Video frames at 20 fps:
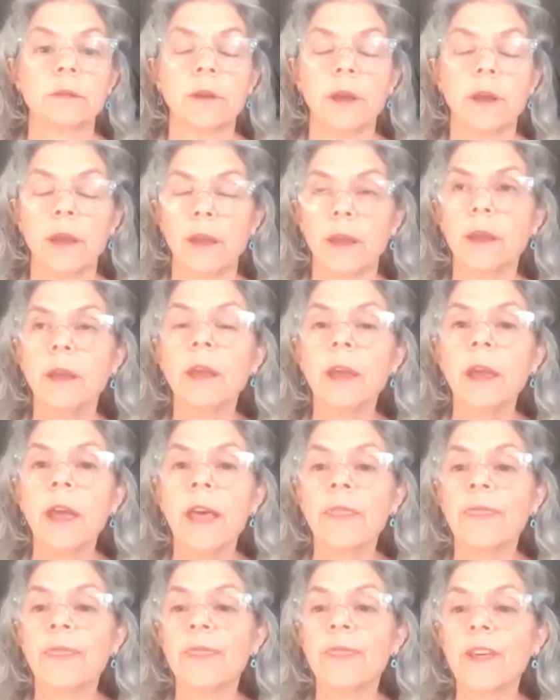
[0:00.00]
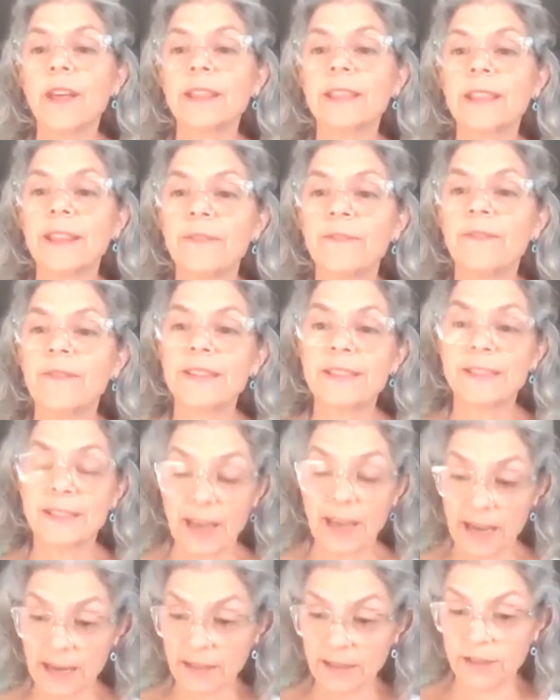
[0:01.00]
Okay, the
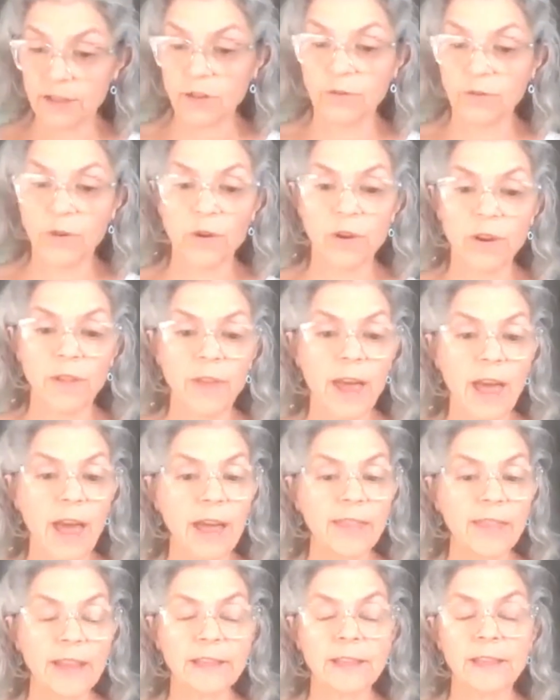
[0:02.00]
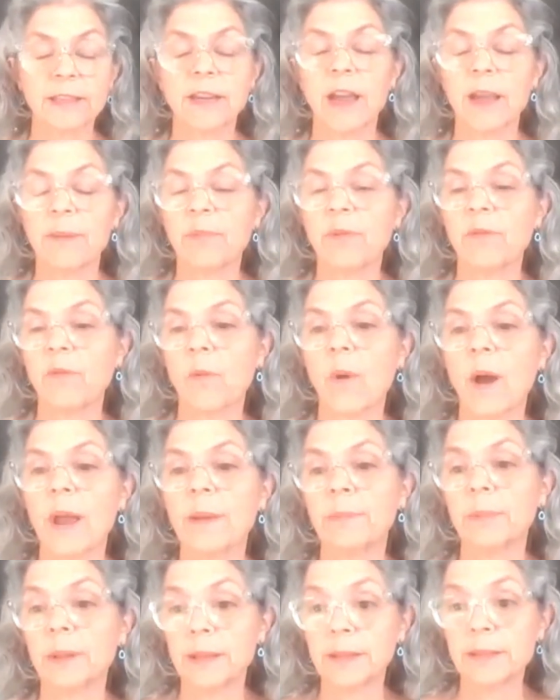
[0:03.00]
lymphocytes, you've heard of that. That's a type of
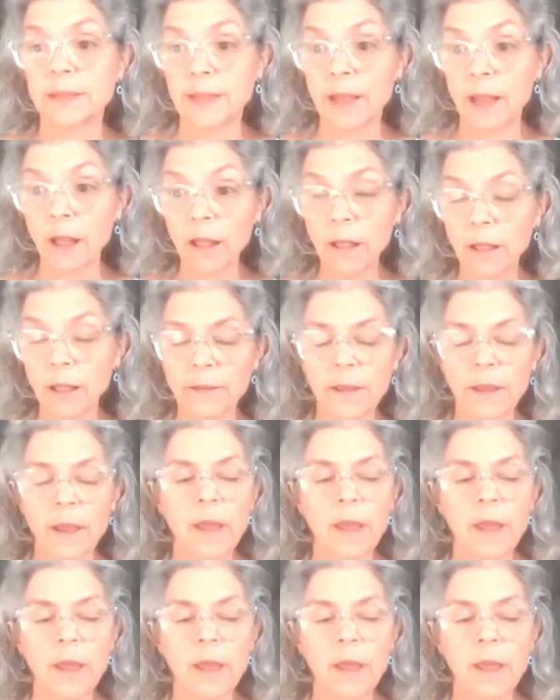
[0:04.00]
white blood cell